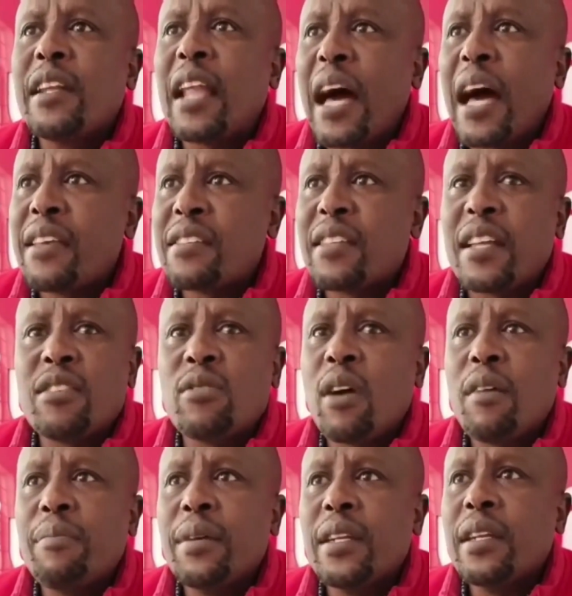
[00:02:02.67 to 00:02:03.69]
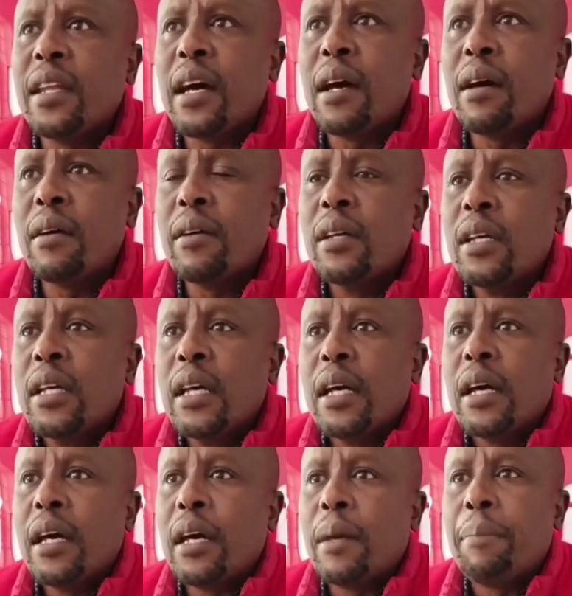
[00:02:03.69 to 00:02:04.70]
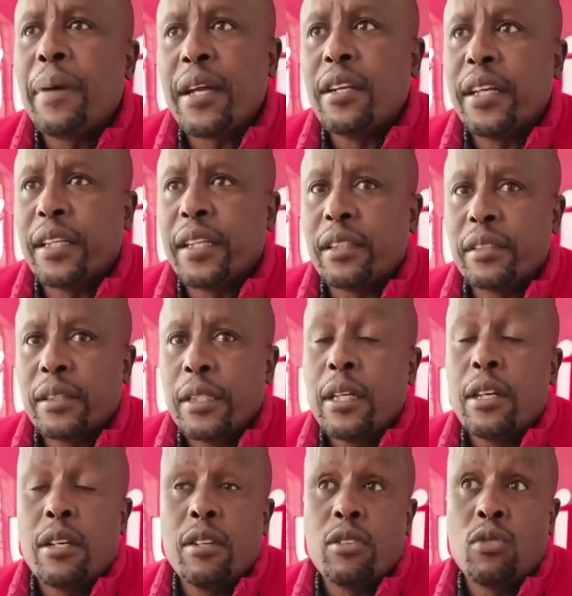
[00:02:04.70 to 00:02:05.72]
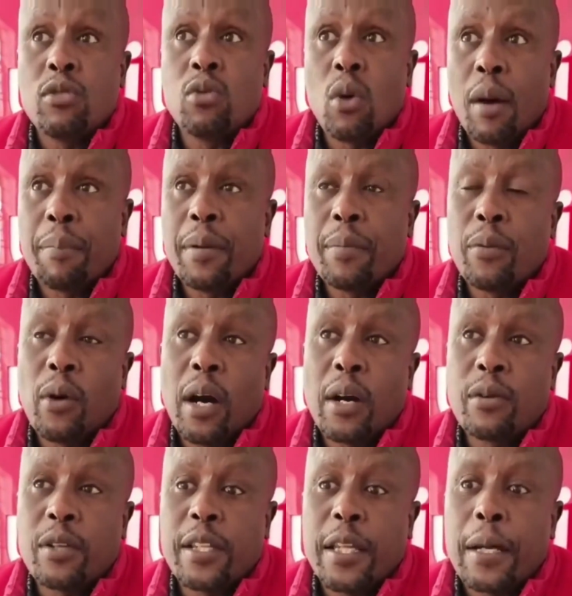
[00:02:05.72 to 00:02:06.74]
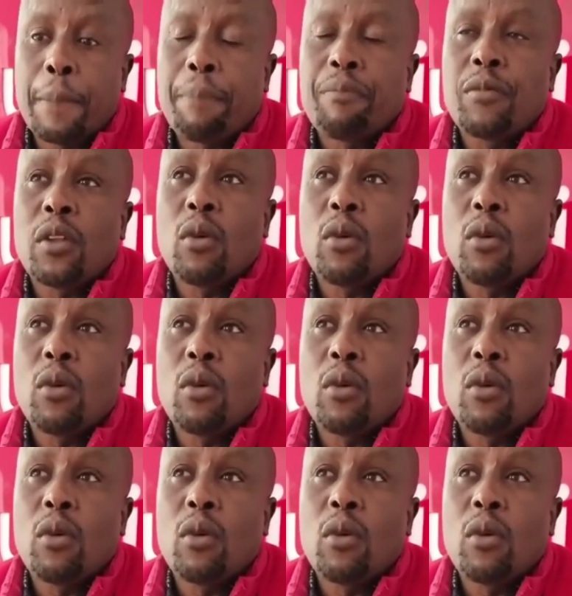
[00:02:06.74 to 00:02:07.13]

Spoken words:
lies that you have been peddling to our people out there.